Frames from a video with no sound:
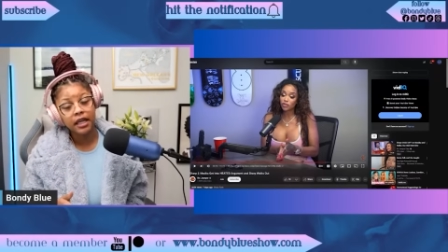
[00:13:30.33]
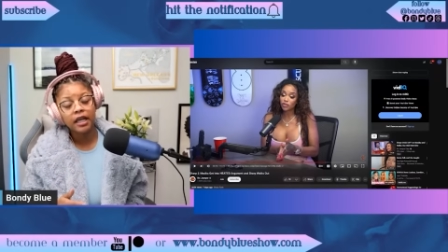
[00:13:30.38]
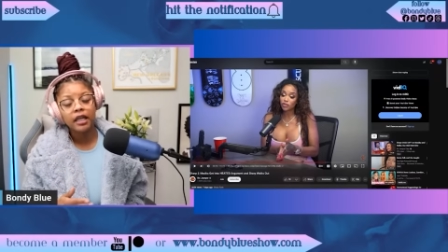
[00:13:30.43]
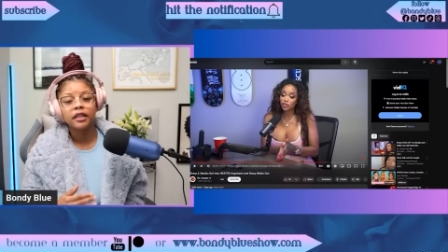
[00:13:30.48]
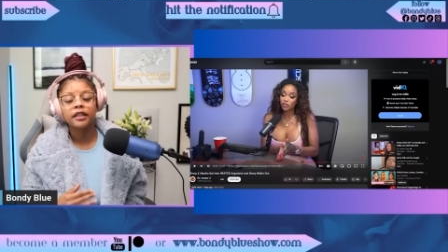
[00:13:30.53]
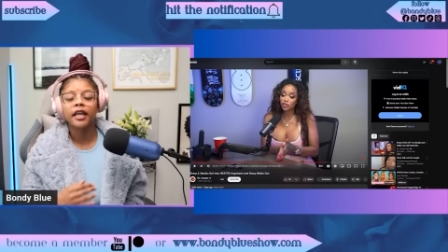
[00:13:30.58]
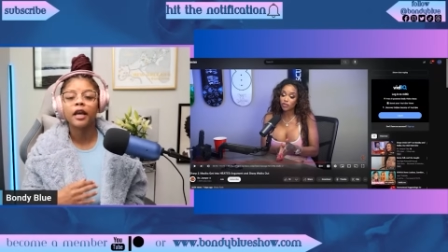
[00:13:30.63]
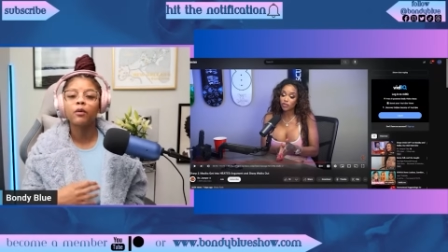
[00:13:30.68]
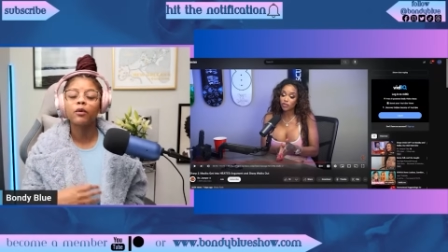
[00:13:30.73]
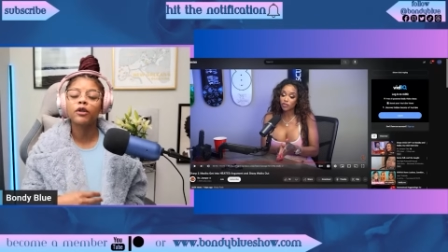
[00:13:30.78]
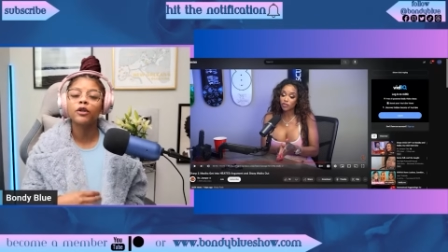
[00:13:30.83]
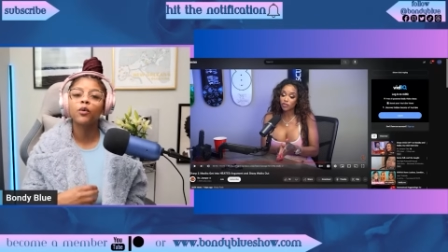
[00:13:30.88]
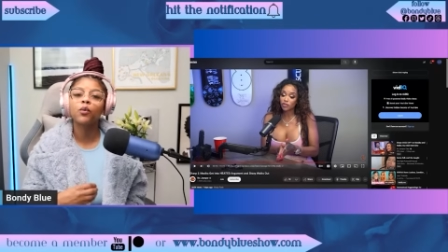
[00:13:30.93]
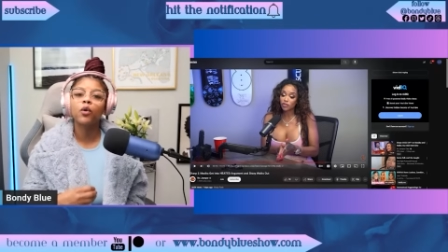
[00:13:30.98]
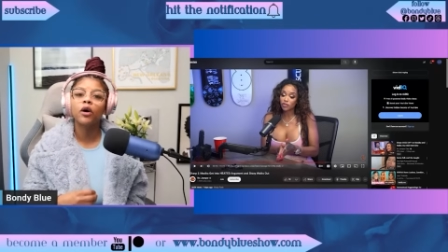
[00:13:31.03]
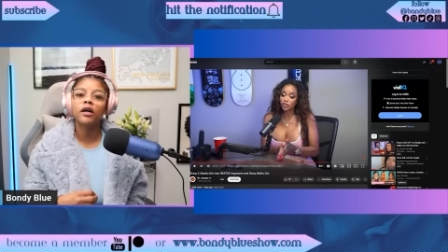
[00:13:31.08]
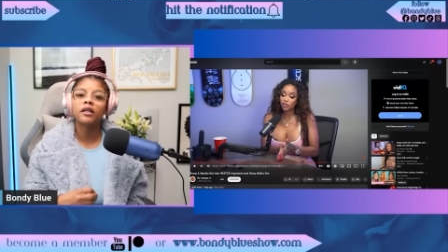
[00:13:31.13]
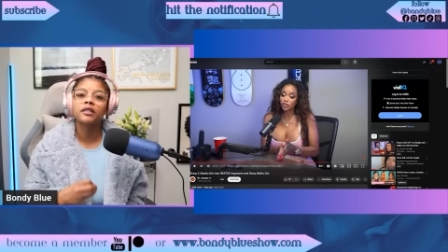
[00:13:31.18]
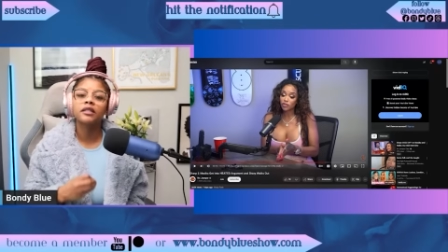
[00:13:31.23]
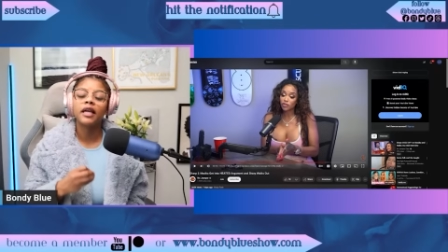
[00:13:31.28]
they were the
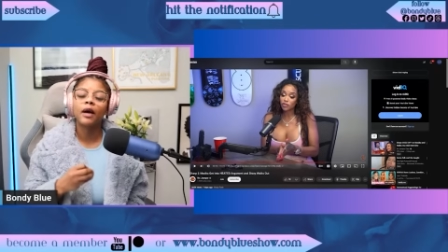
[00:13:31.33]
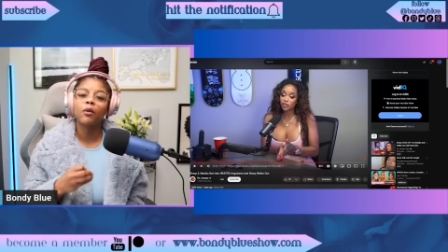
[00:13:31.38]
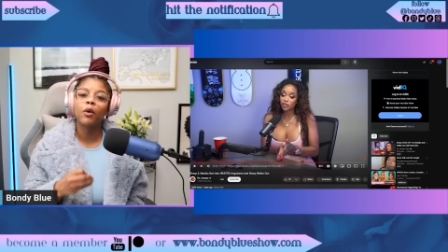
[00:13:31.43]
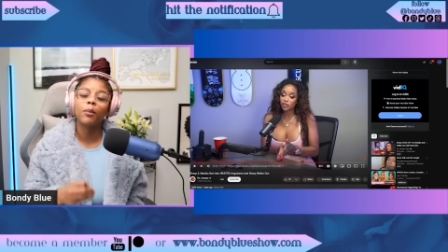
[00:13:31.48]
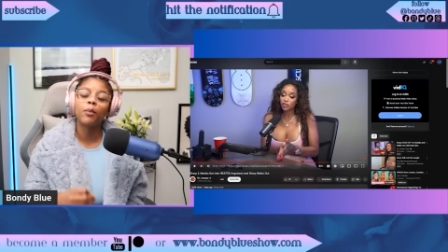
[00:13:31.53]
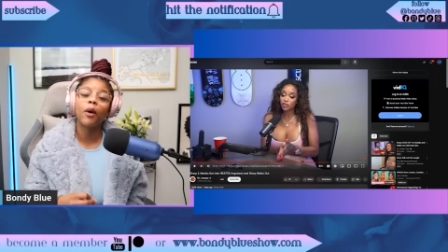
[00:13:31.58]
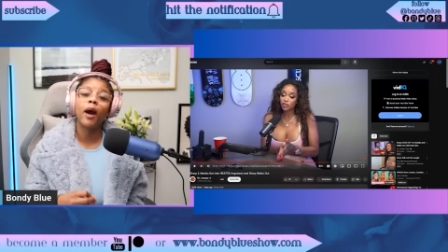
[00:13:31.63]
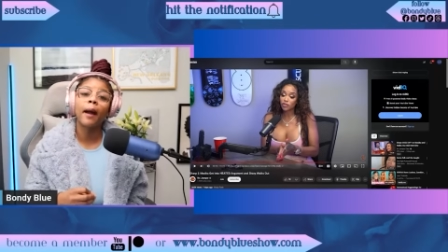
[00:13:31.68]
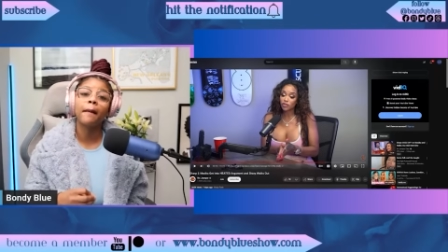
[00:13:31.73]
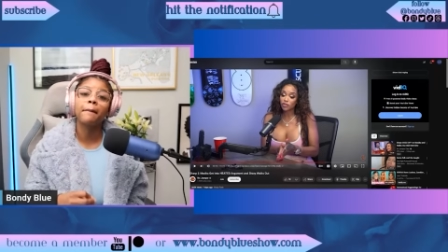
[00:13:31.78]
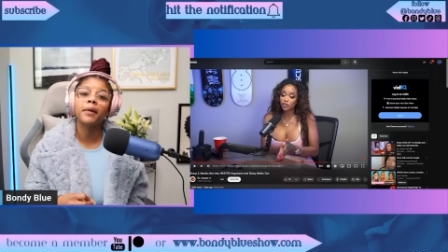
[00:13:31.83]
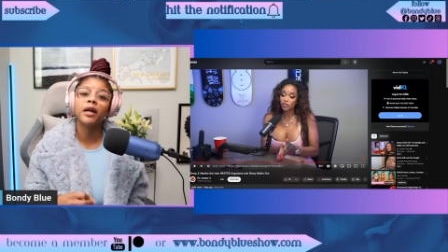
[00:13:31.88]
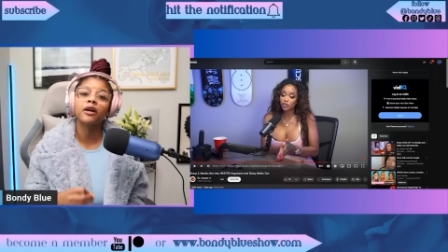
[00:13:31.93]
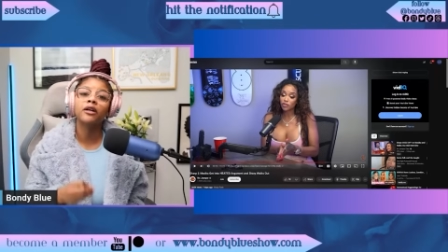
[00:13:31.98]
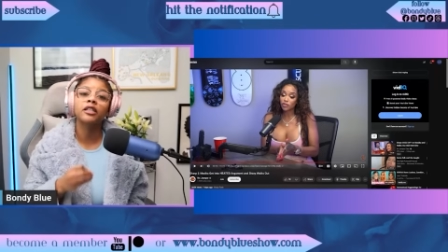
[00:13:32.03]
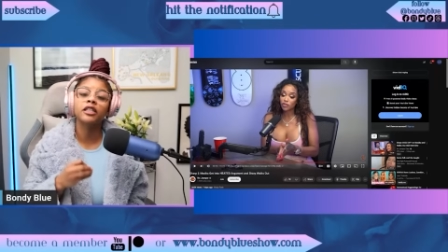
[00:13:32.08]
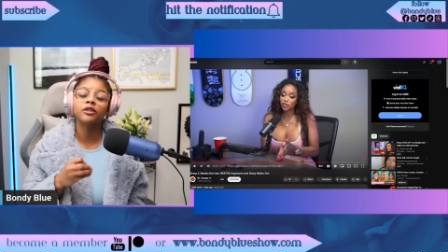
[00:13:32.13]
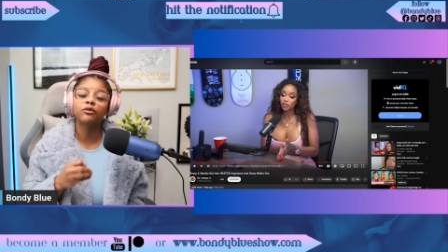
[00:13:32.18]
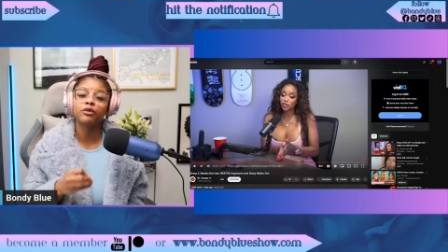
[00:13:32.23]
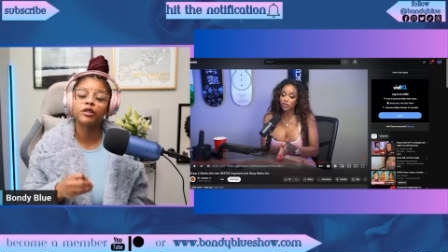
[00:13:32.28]
ones that were
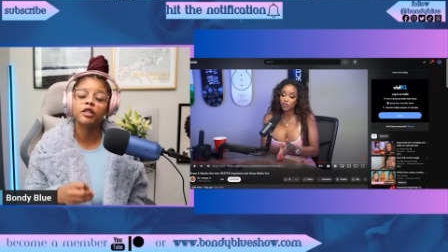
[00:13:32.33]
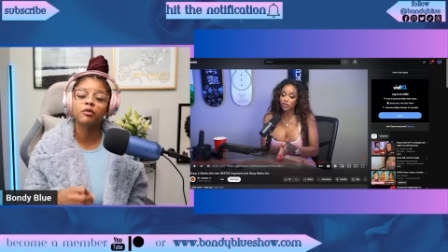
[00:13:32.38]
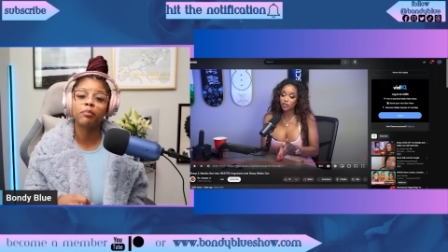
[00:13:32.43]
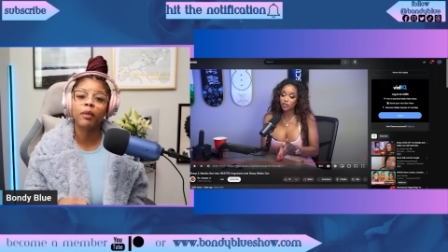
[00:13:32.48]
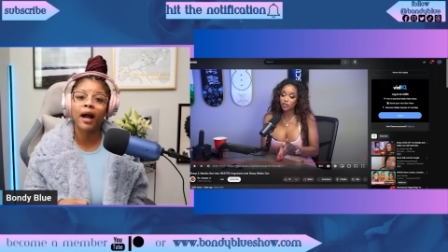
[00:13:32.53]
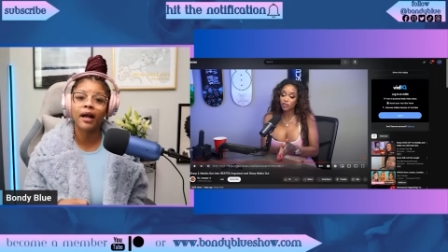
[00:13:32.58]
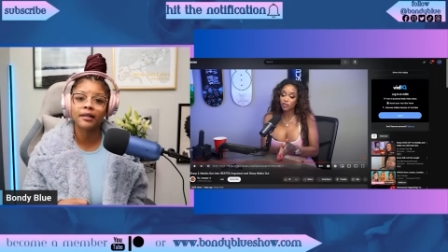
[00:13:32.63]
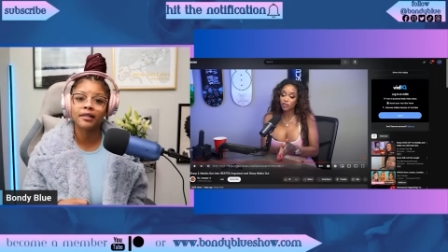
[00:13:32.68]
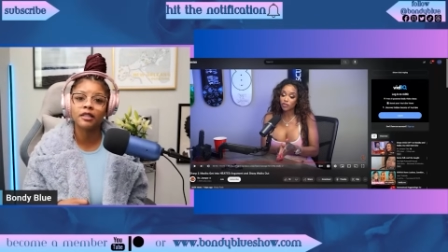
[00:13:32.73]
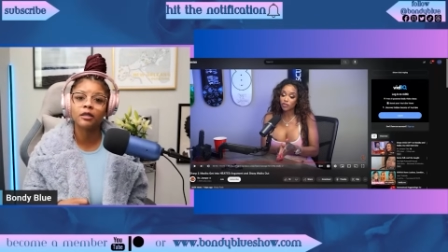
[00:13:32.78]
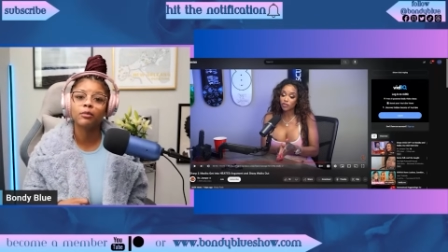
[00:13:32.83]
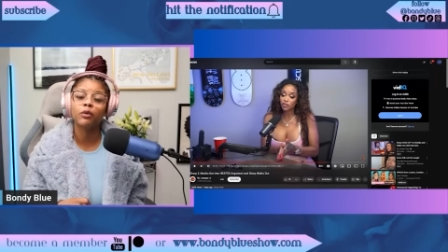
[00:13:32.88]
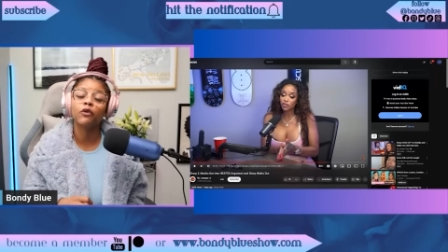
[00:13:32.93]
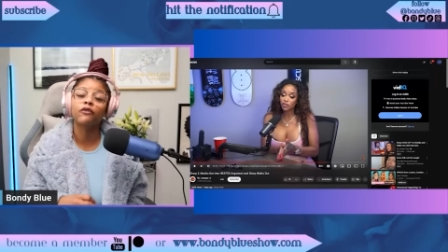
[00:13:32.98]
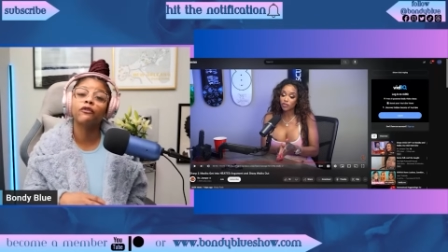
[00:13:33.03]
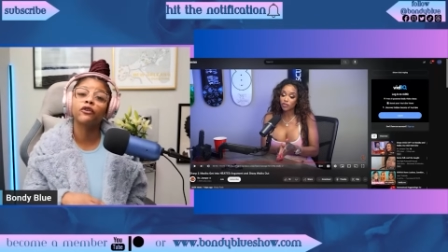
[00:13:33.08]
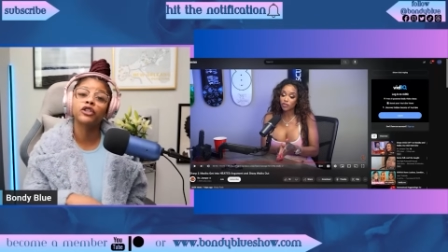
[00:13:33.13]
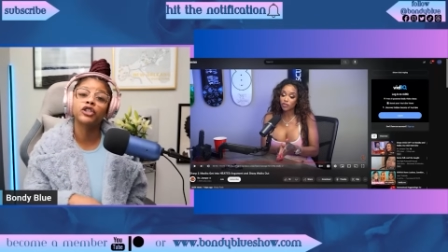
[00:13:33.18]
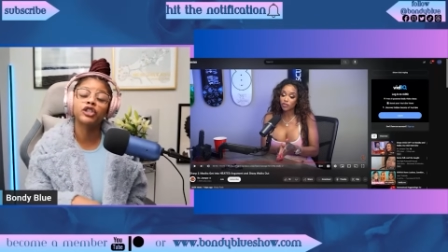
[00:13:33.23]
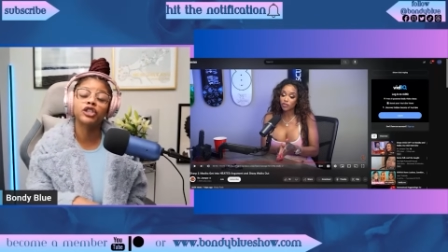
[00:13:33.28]
primarily responsible
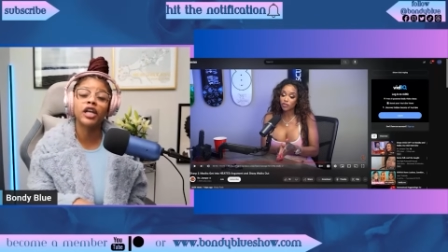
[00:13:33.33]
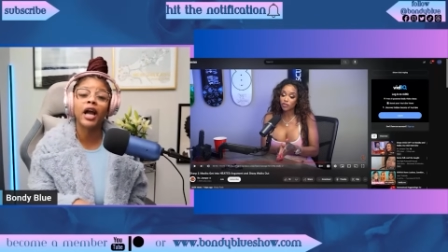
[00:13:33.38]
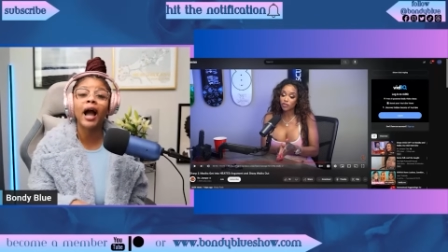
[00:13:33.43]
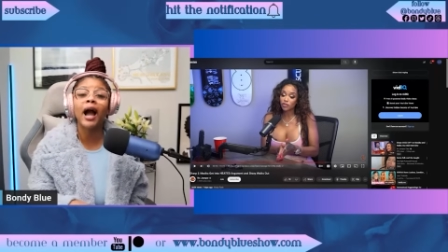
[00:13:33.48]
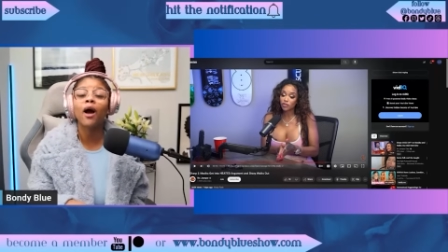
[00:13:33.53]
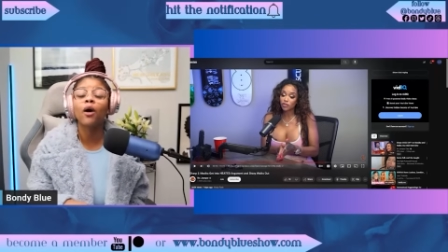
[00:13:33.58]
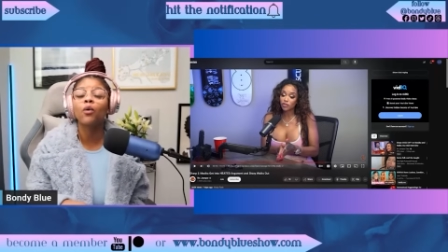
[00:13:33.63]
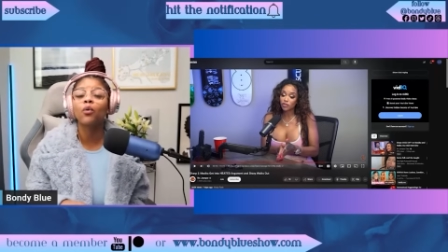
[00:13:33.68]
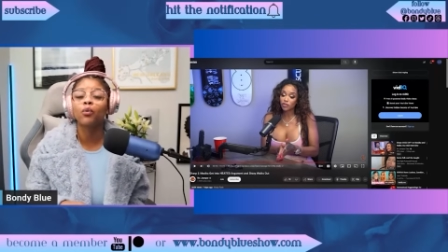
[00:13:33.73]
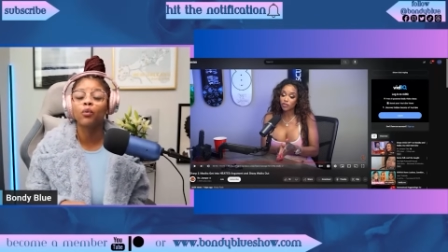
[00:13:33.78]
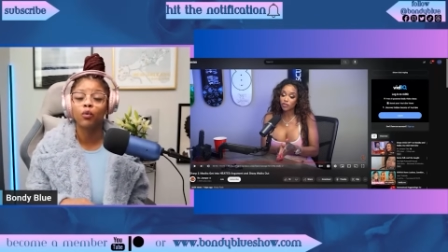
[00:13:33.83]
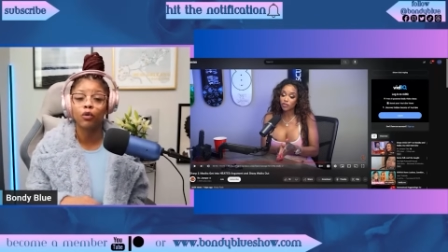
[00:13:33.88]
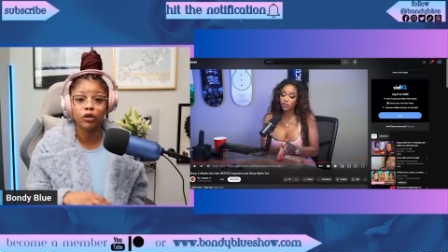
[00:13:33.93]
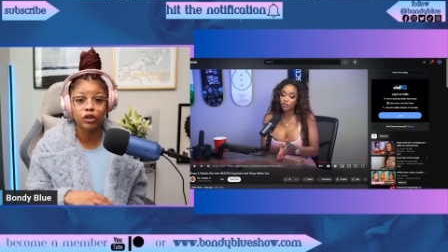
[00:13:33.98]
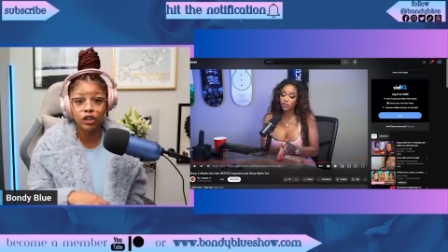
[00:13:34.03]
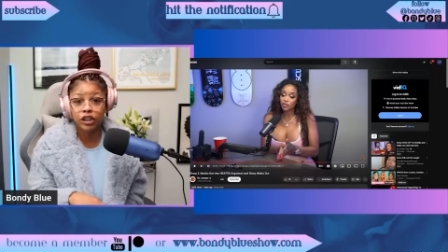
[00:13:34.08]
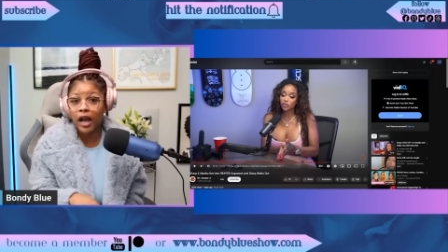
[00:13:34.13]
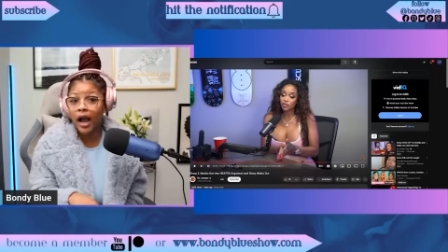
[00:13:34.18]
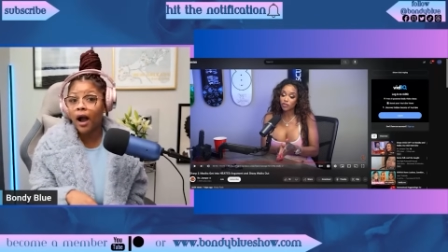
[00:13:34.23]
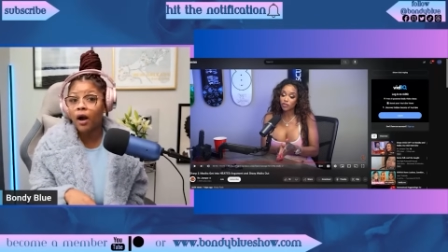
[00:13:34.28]
for child
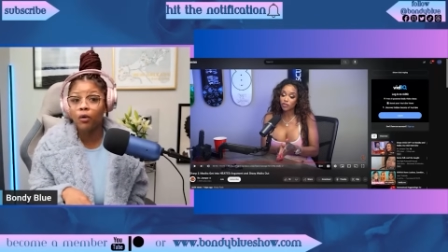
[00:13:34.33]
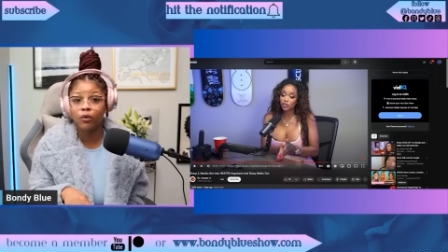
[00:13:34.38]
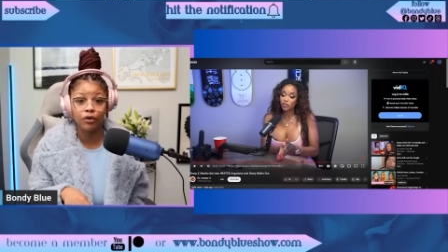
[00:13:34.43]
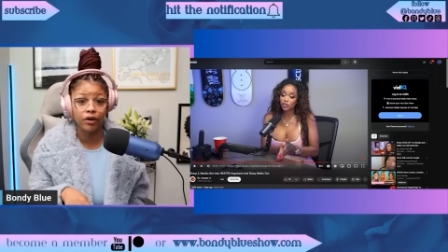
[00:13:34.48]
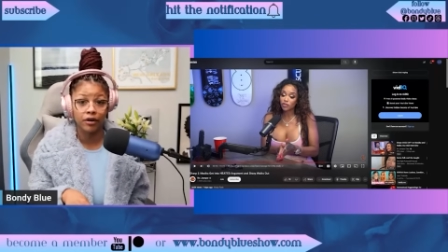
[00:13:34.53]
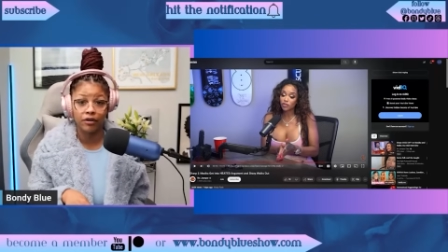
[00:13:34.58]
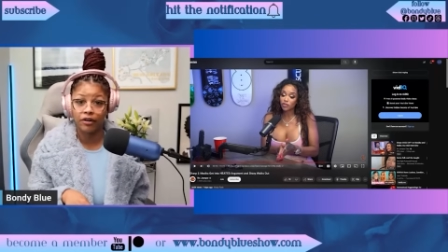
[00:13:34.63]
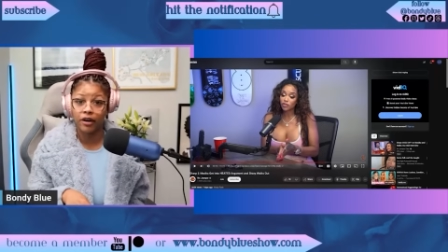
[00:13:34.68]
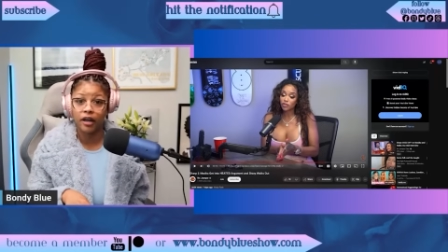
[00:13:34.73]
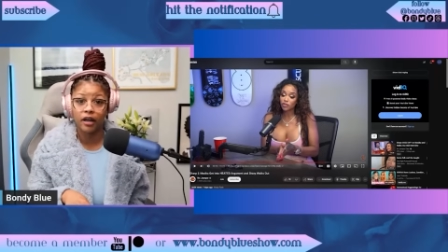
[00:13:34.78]
child rearing